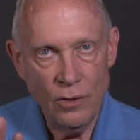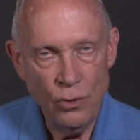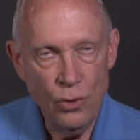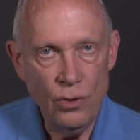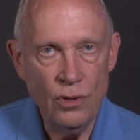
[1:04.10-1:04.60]
the
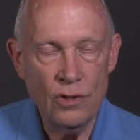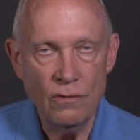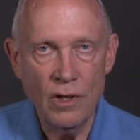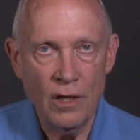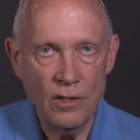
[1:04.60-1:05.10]
goodness
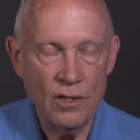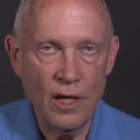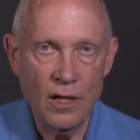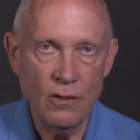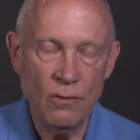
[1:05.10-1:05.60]
of God is
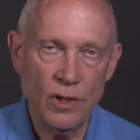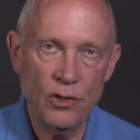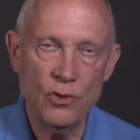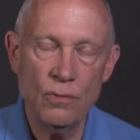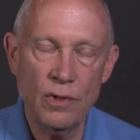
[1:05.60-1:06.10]
God in
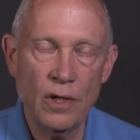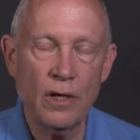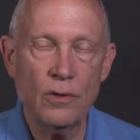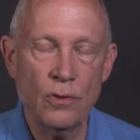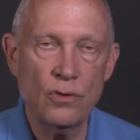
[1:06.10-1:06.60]
relation with
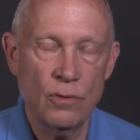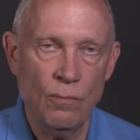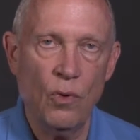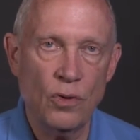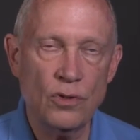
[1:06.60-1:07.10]
others
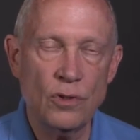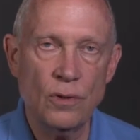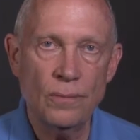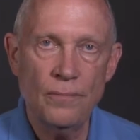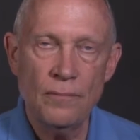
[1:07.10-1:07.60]
more
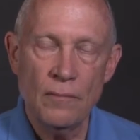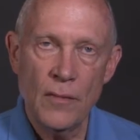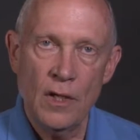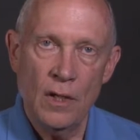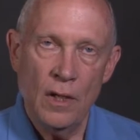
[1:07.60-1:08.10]
so.
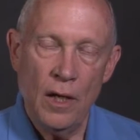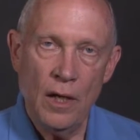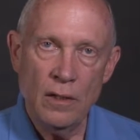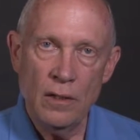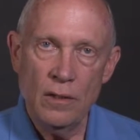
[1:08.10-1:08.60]

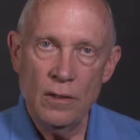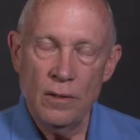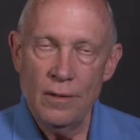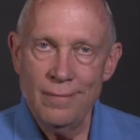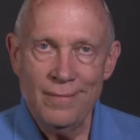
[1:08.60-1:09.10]
And
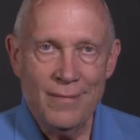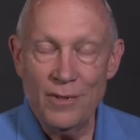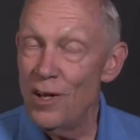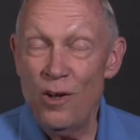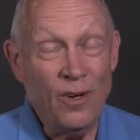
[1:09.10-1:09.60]

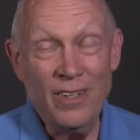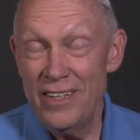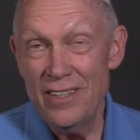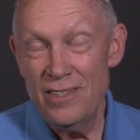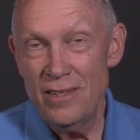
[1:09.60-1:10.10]
there's a long
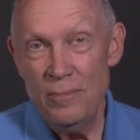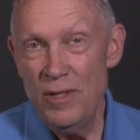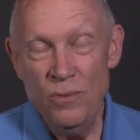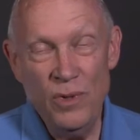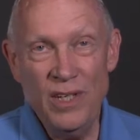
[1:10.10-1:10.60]
list. I
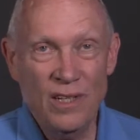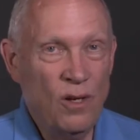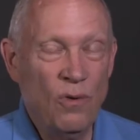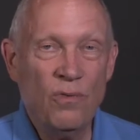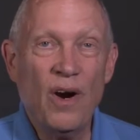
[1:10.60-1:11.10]
mean, we could
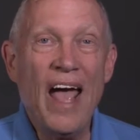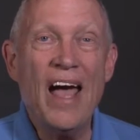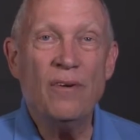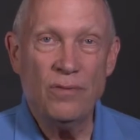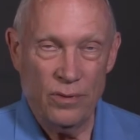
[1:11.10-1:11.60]
go
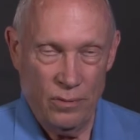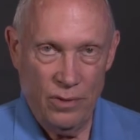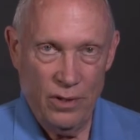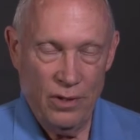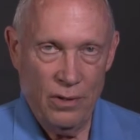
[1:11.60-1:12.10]
forever
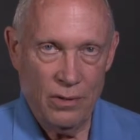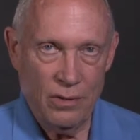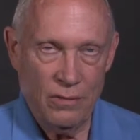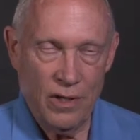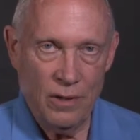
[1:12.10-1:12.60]
with the character
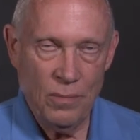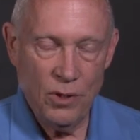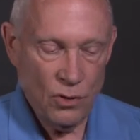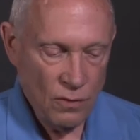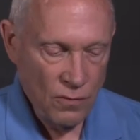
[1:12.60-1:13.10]
of God, but
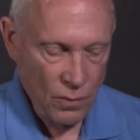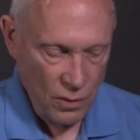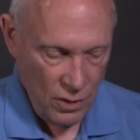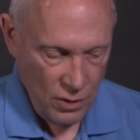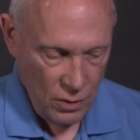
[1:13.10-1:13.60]
there's a few
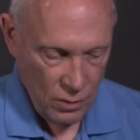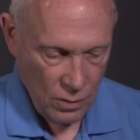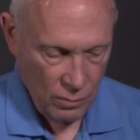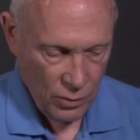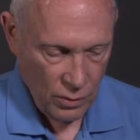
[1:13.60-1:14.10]
things here in
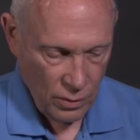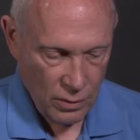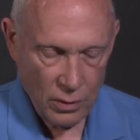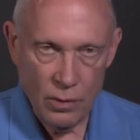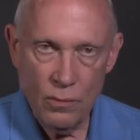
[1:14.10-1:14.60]
the book that
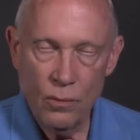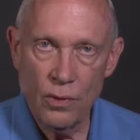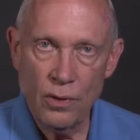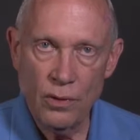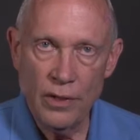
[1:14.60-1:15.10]
are
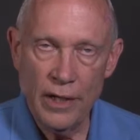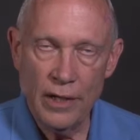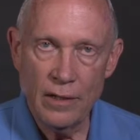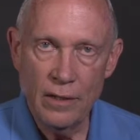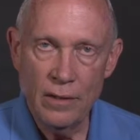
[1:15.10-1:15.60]
worth looking
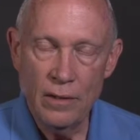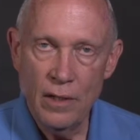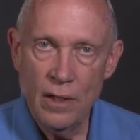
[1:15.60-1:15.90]
at, and